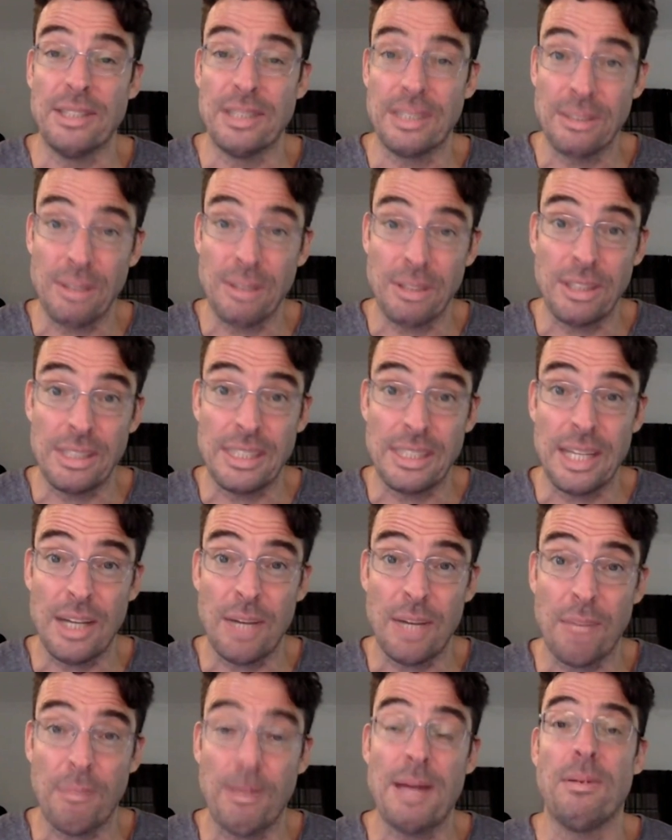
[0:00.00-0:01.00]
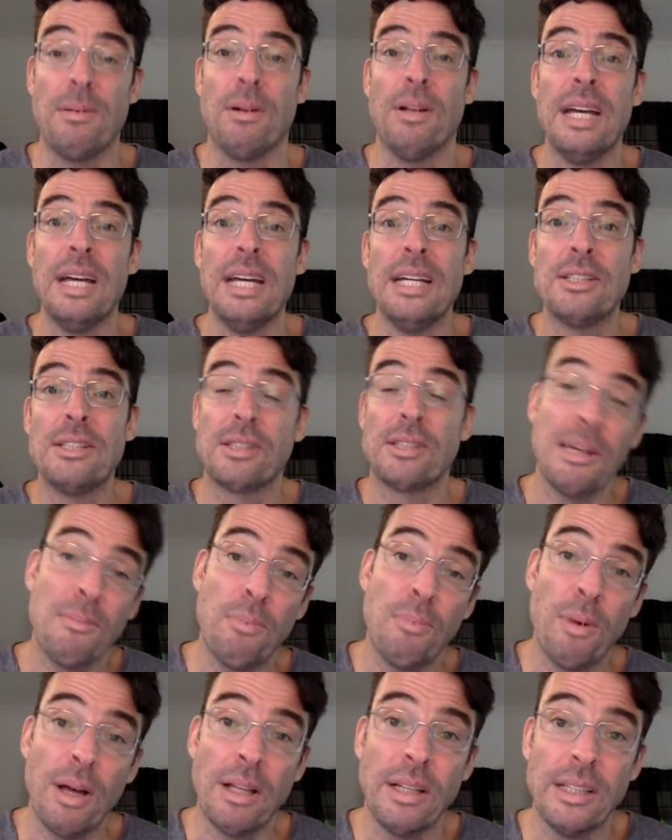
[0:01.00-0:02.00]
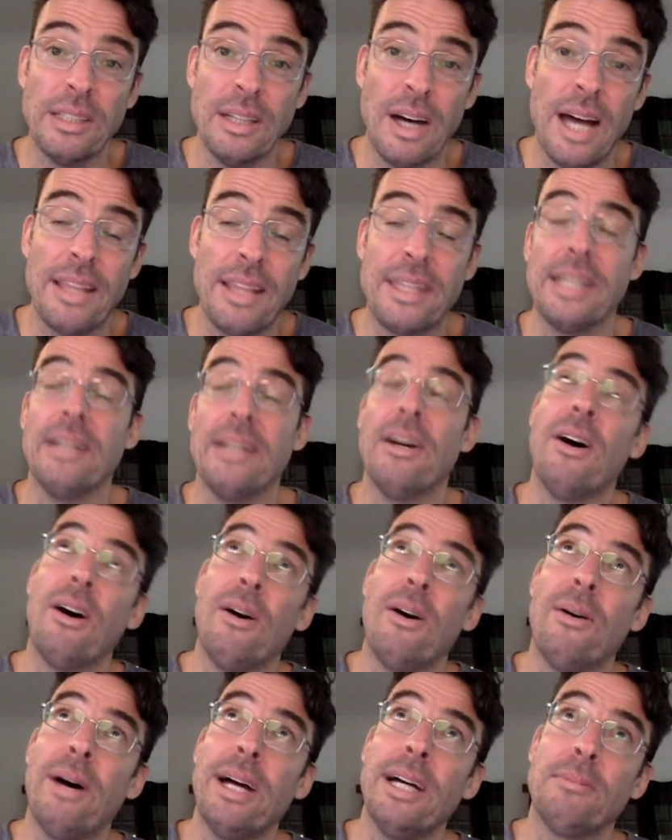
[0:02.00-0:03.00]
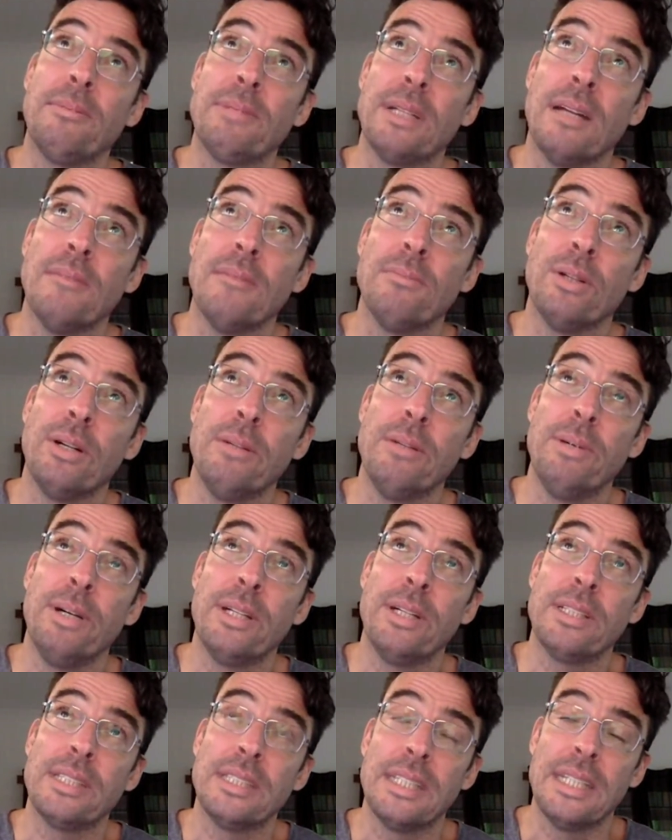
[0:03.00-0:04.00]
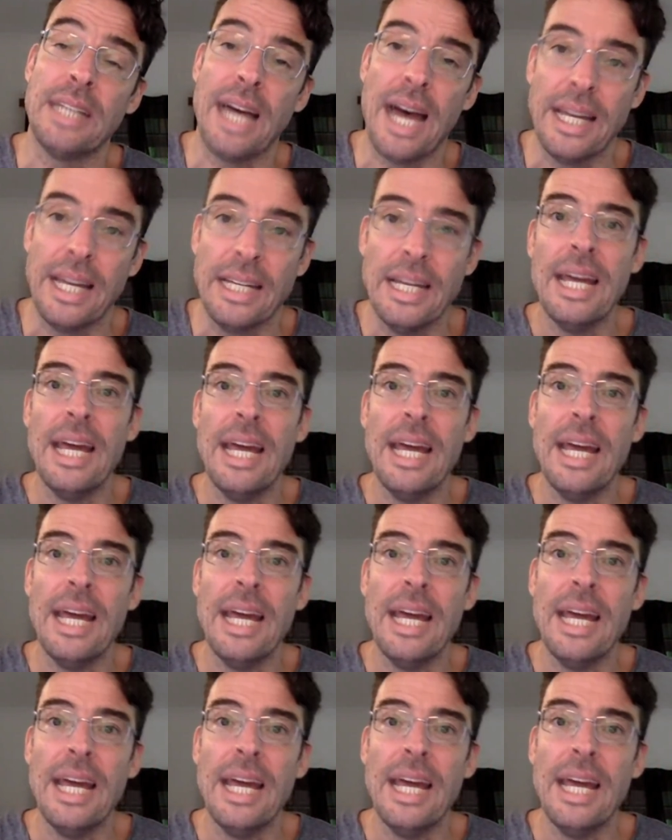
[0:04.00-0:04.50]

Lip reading: It's not just to help people sleep well at night, thinking, oh, I helped an unemployed person today.